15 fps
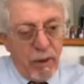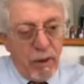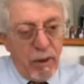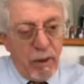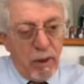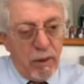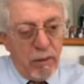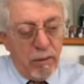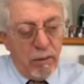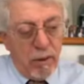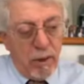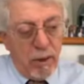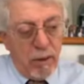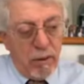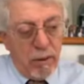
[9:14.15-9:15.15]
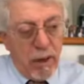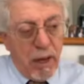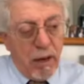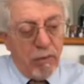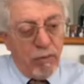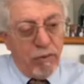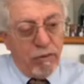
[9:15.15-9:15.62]
And
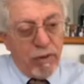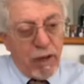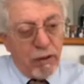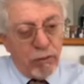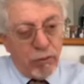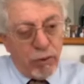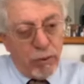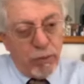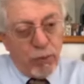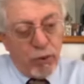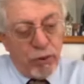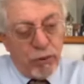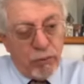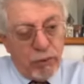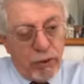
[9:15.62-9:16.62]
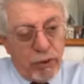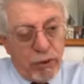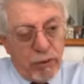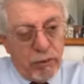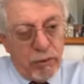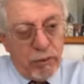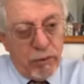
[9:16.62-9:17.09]
now we've gotten to the point where
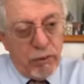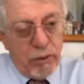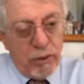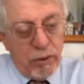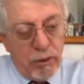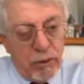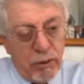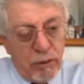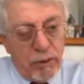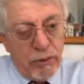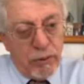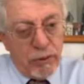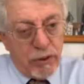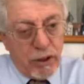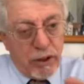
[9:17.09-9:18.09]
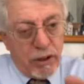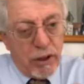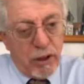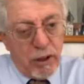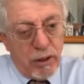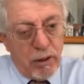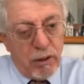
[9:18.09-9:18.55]
there is a
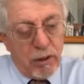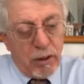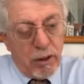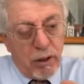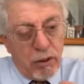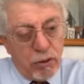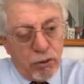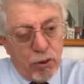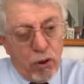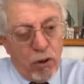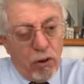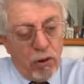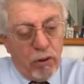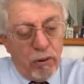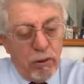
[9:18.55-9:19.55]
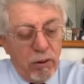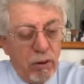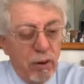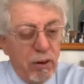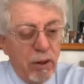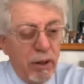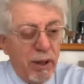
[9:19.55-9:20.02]
king, King Saul,
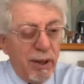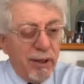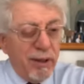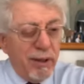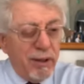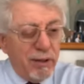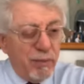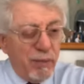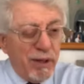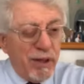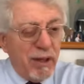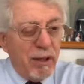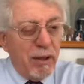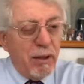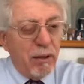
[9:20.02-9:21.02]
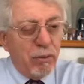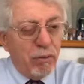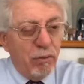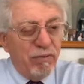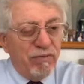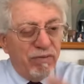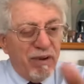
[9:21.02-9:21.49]
and he's beginning
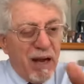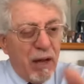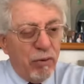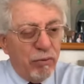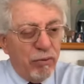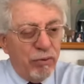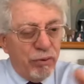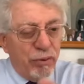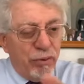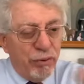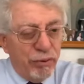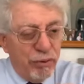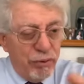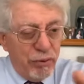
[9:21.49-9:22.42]
to flounder